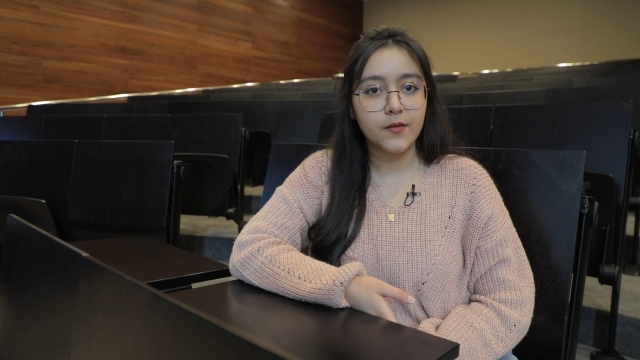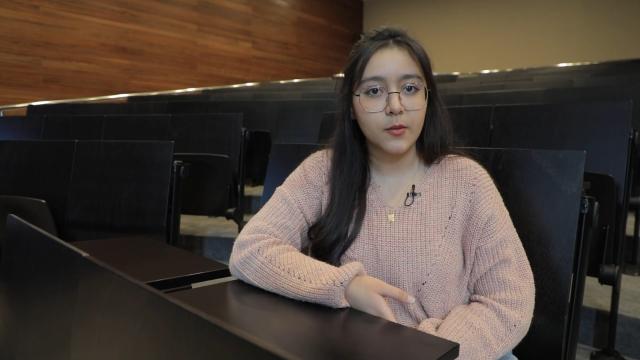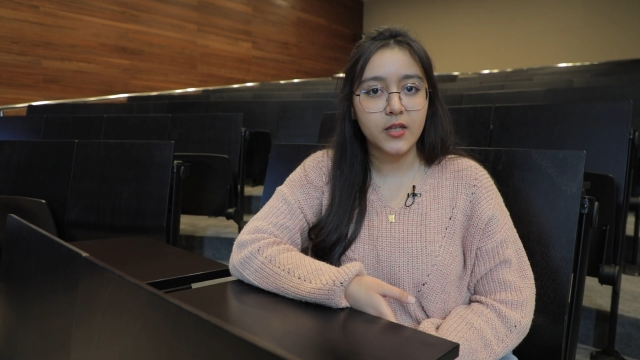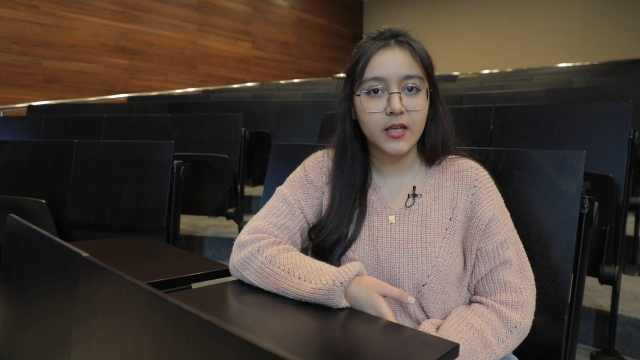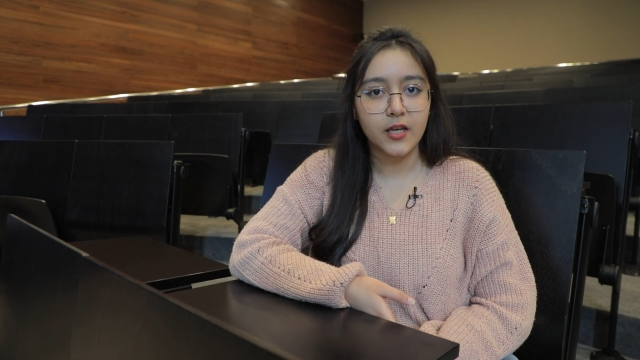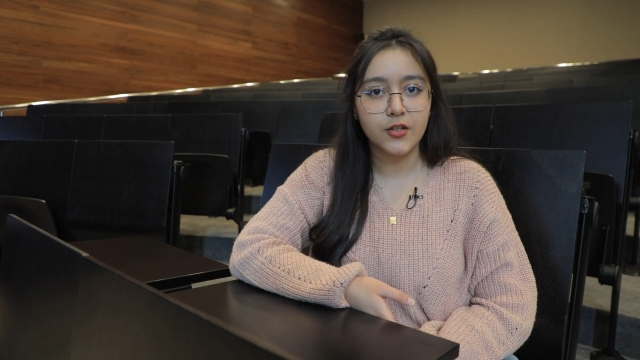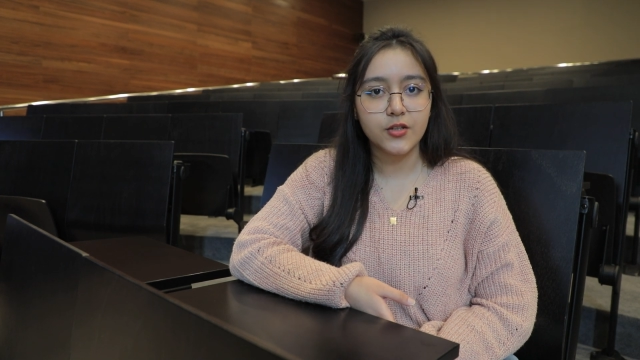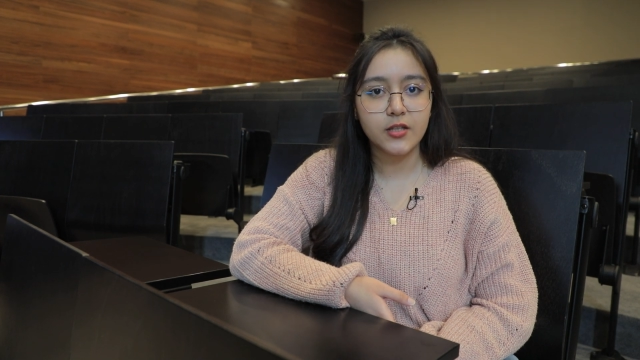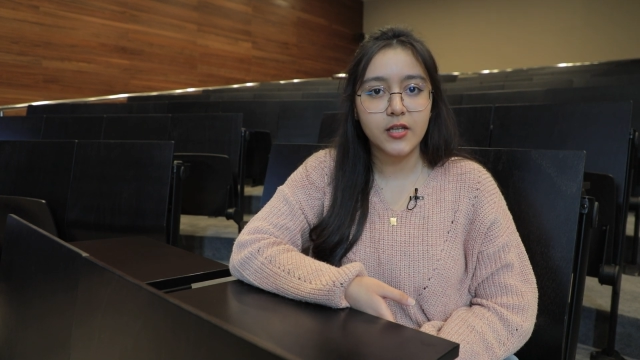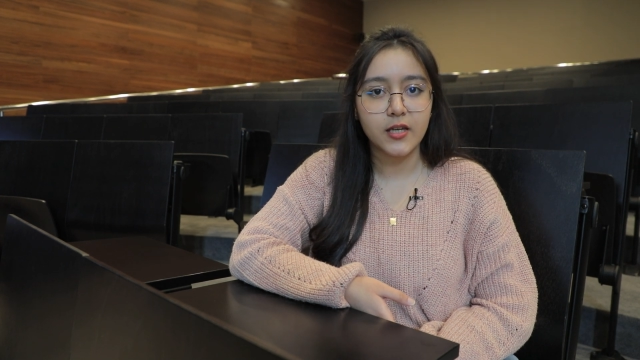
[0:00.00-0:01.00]
of
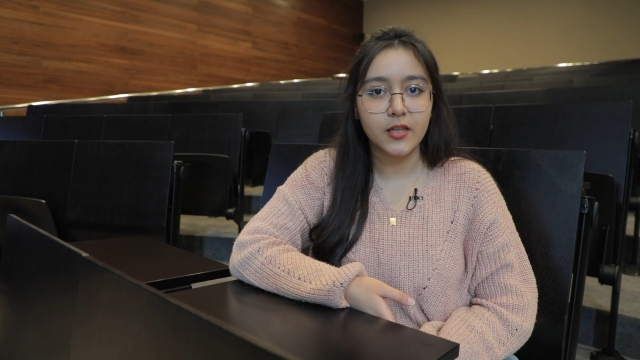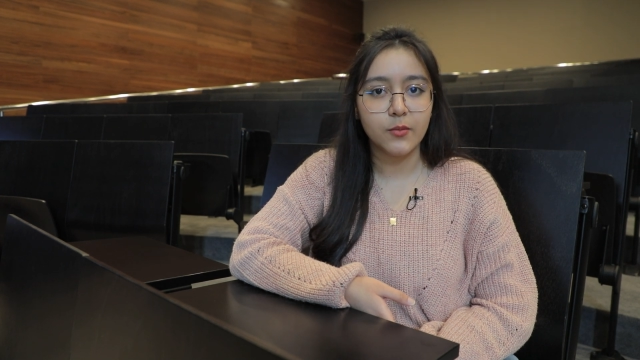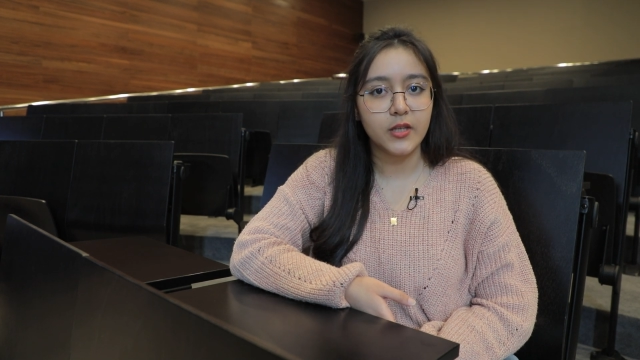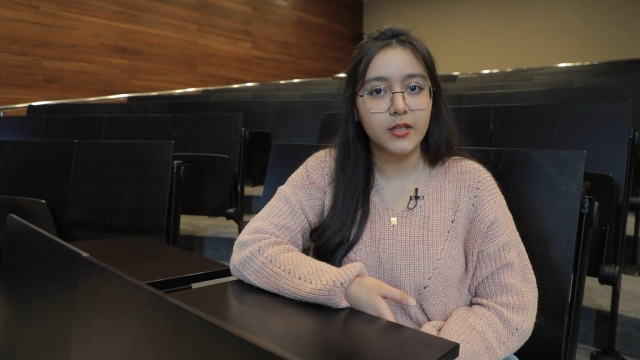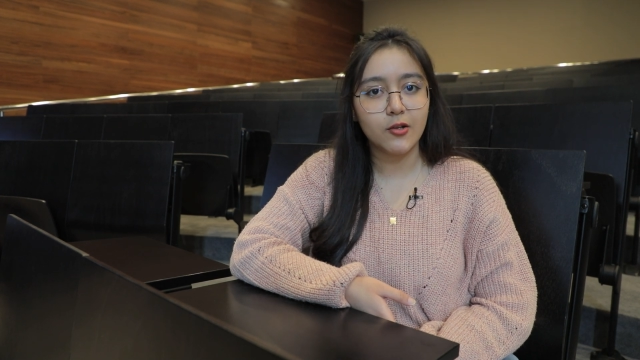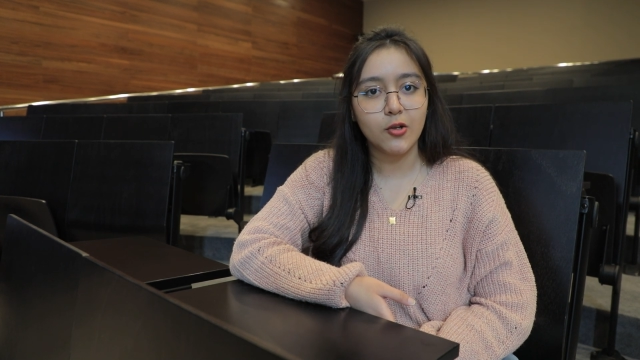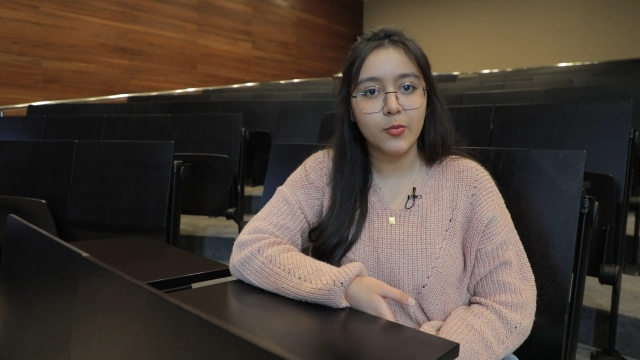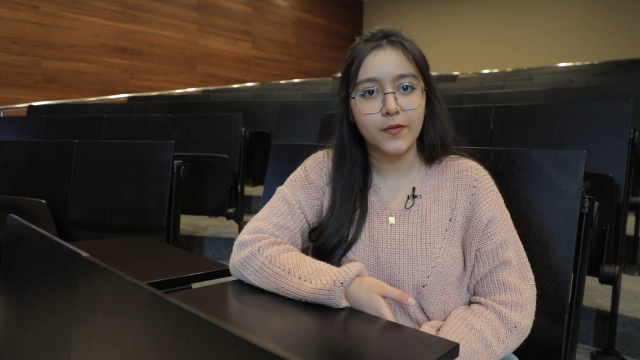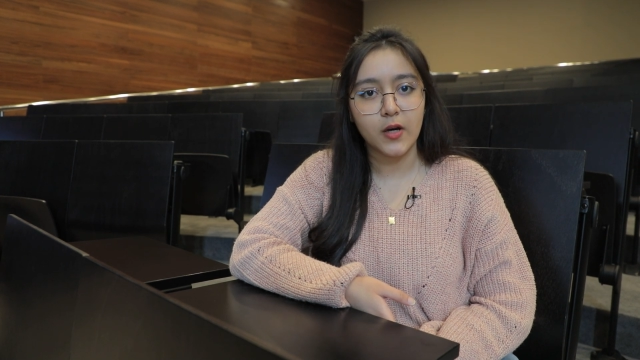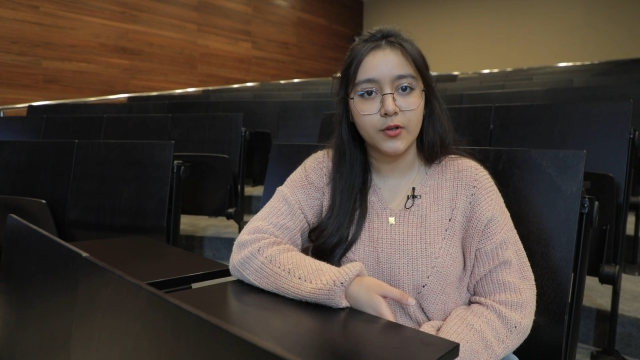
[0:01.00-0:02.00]
communication in the media
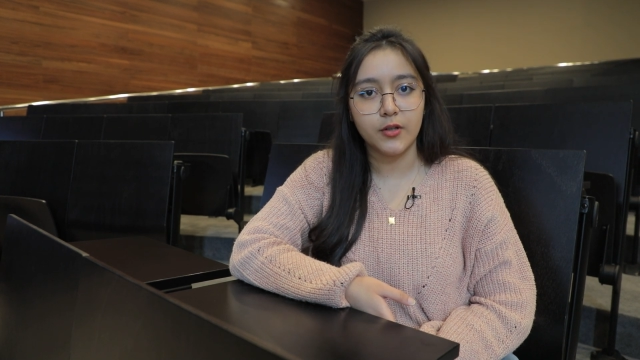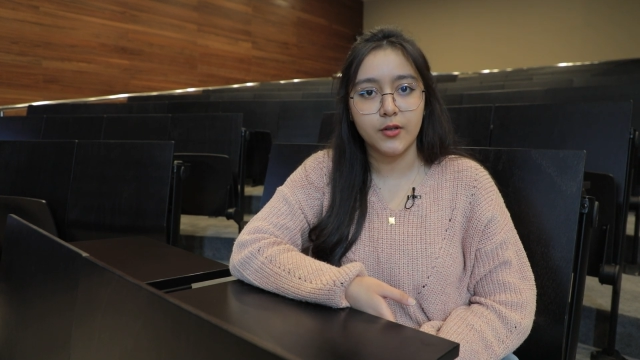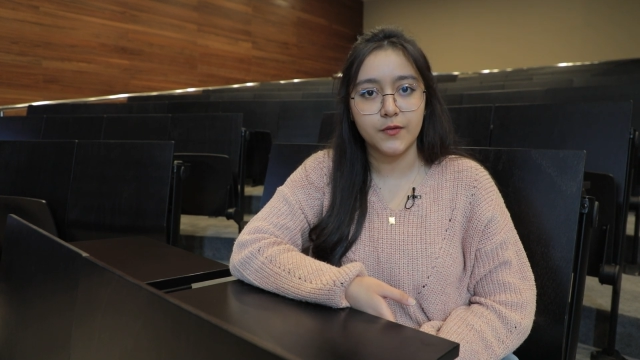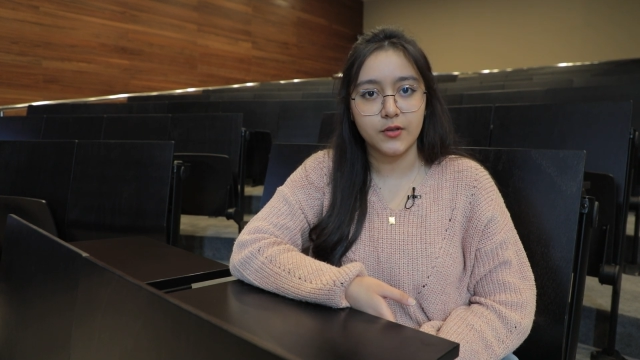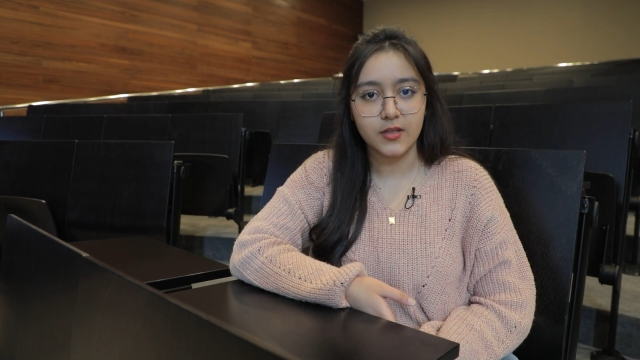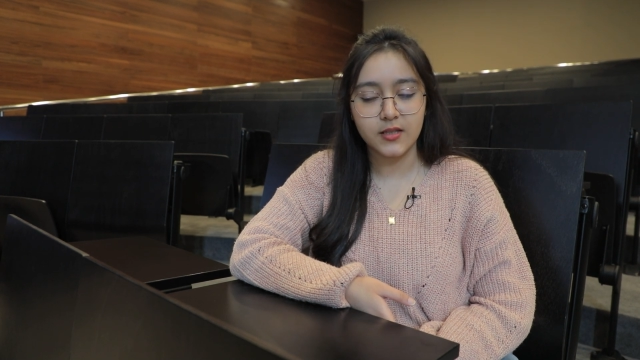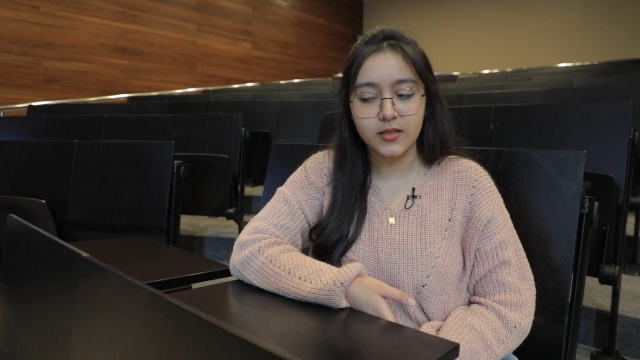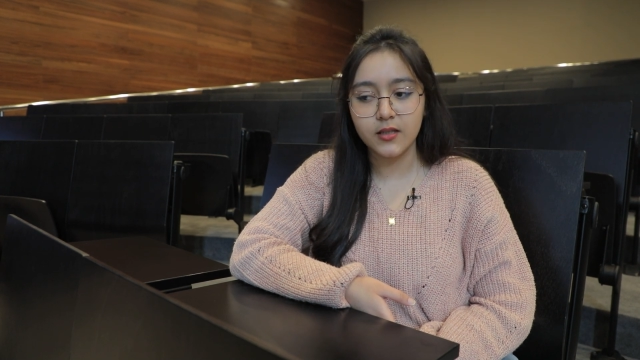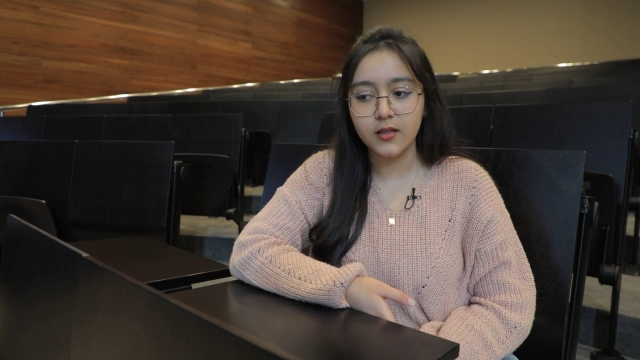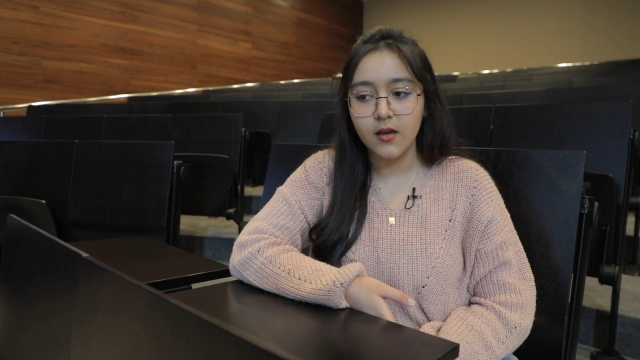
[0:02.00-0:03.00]
club of our
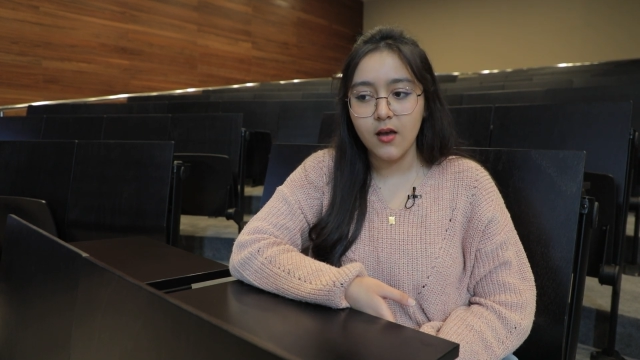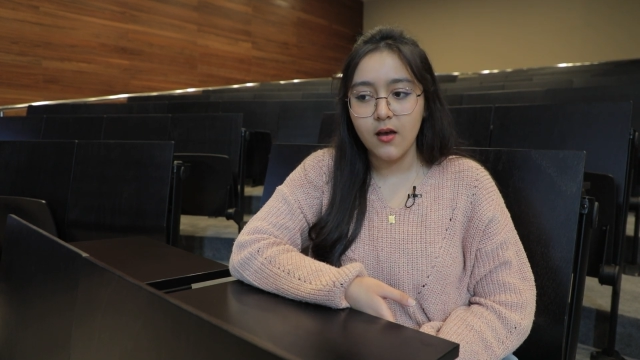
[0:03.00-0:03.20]
university.